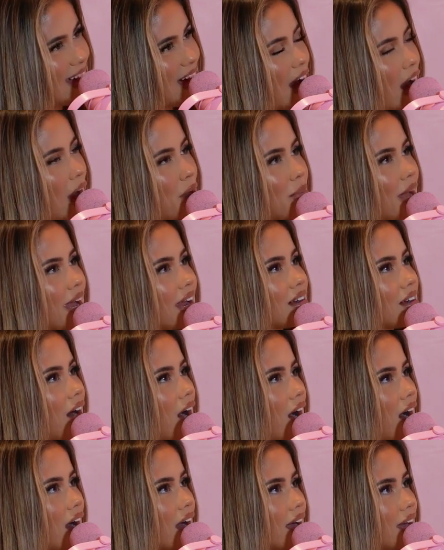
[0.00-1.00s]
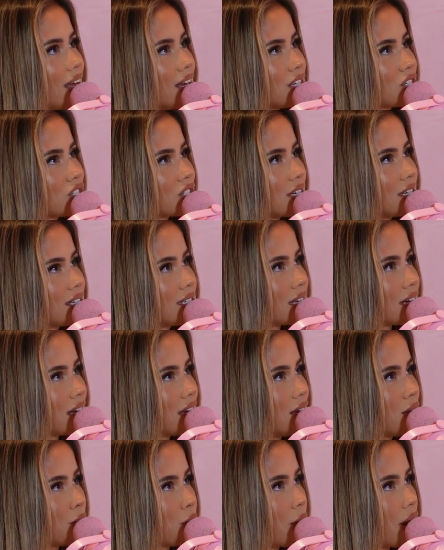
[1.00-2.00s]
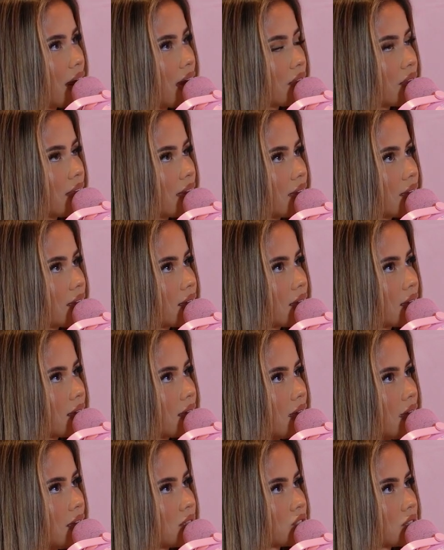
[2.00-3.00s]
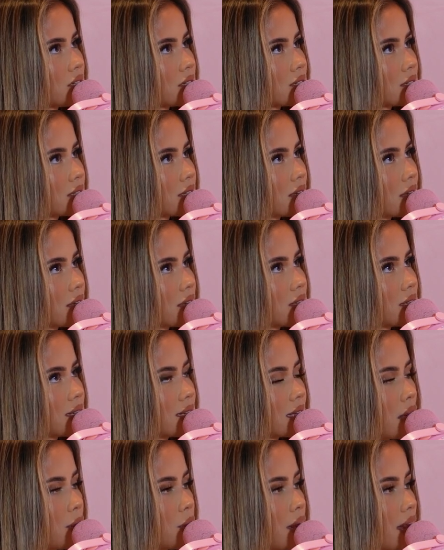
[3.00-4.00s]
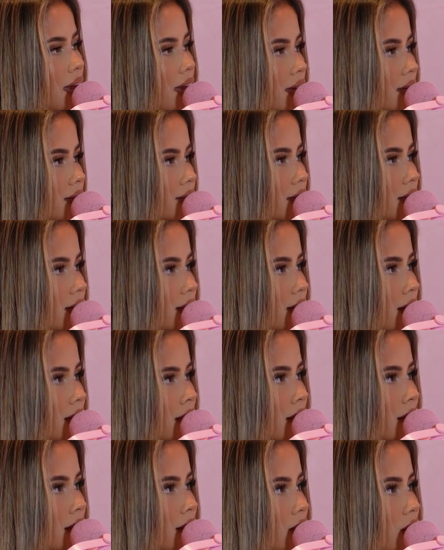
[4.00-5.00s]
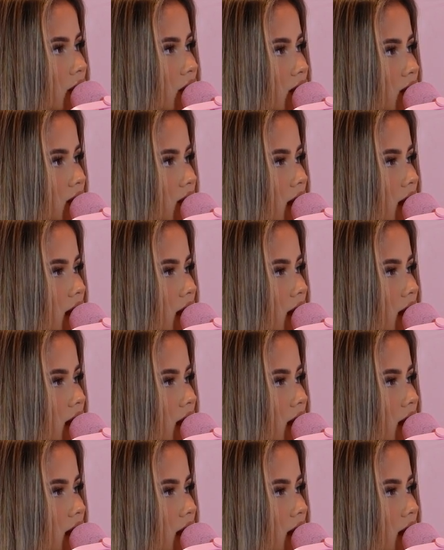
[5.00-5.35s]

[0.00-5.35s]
I mean, I initially didn't, but I think it's just because he's Lebanese and, you know, it's